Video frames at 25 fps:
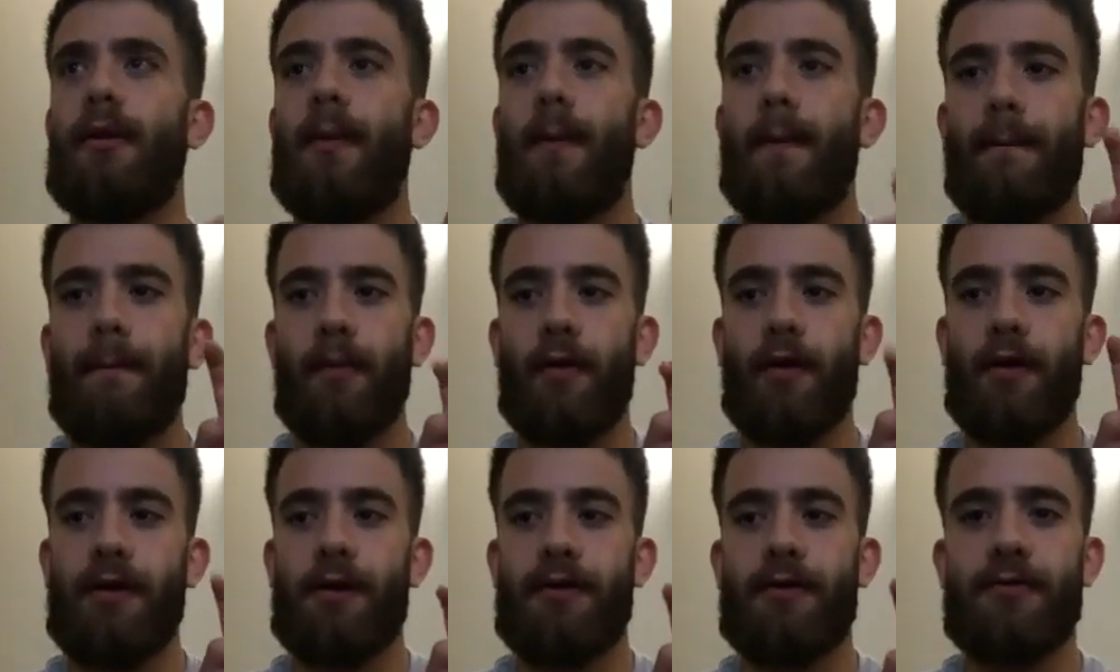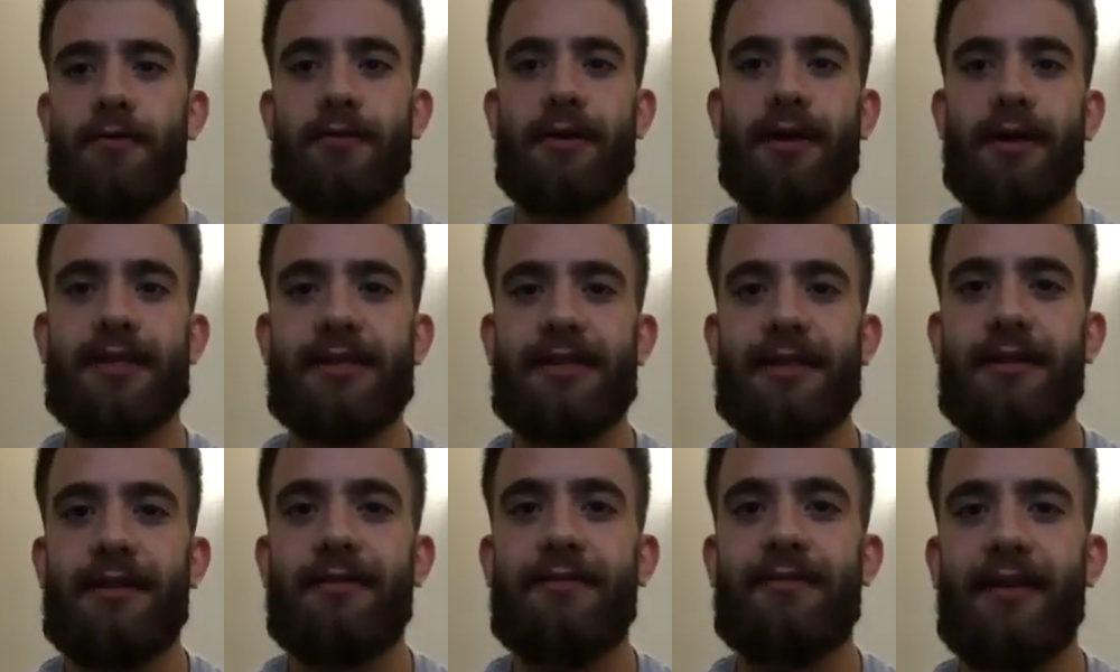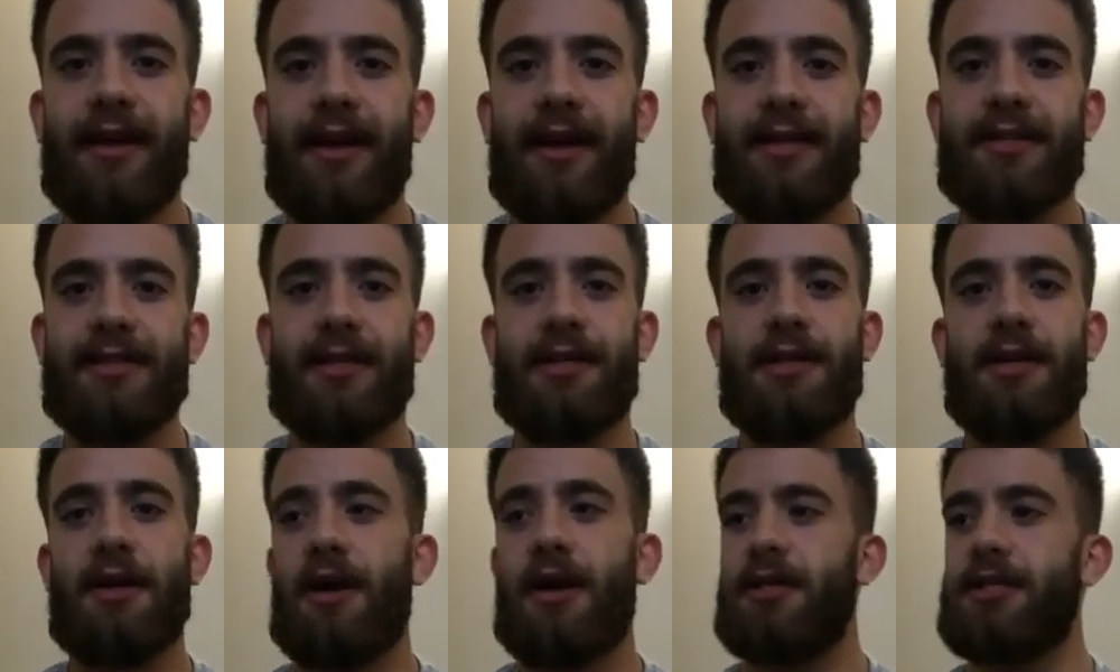modern wrestling fans
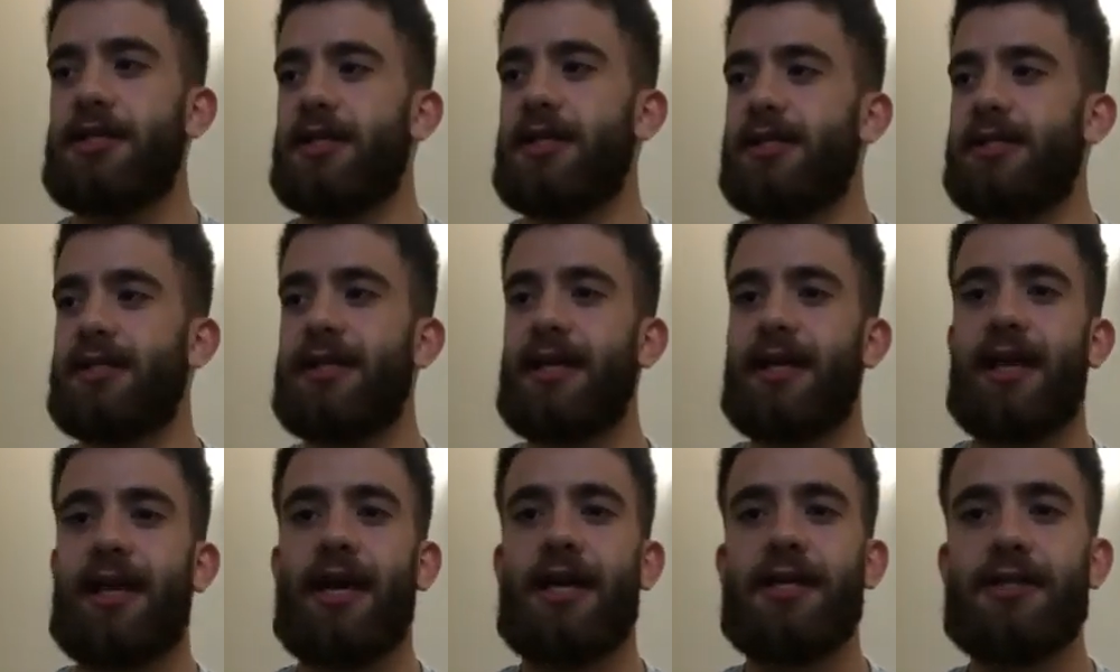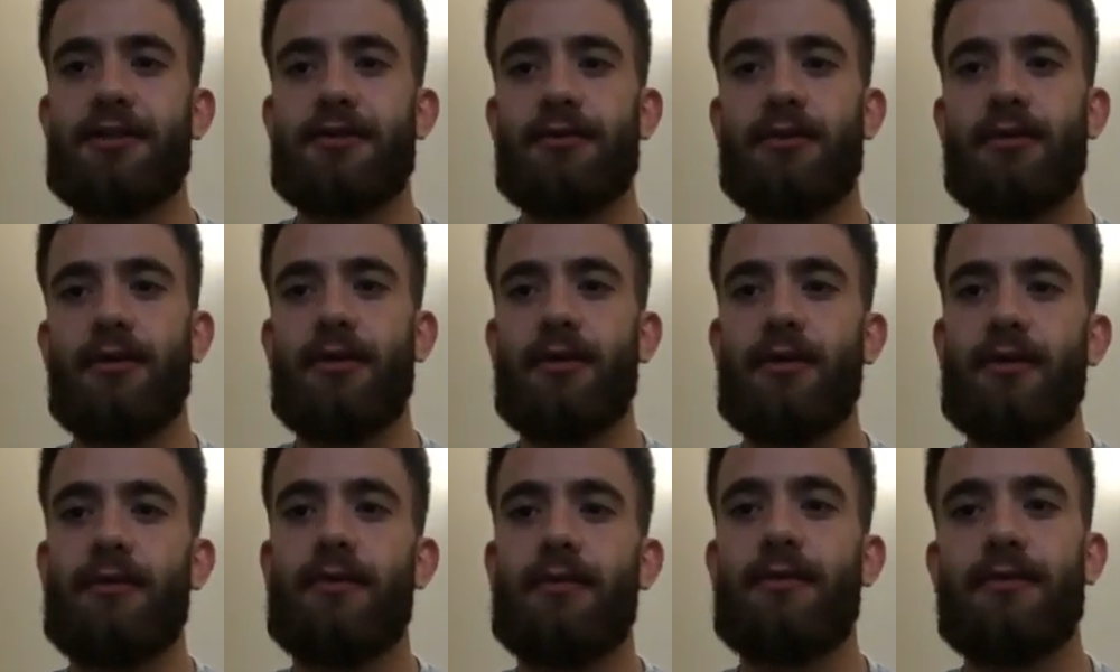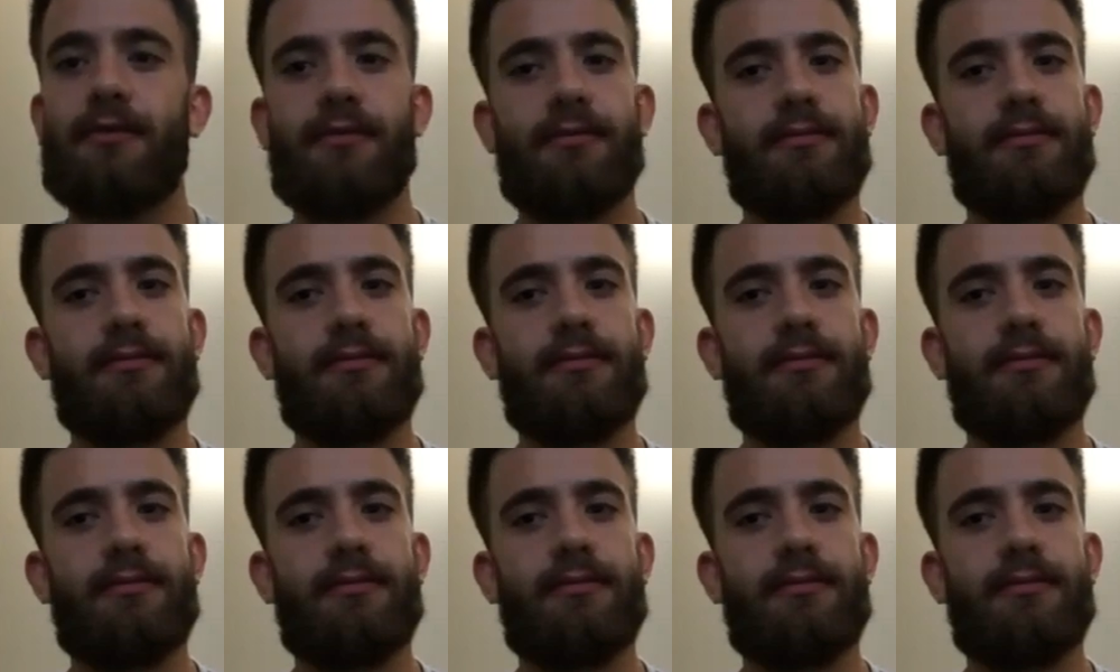and not just the casual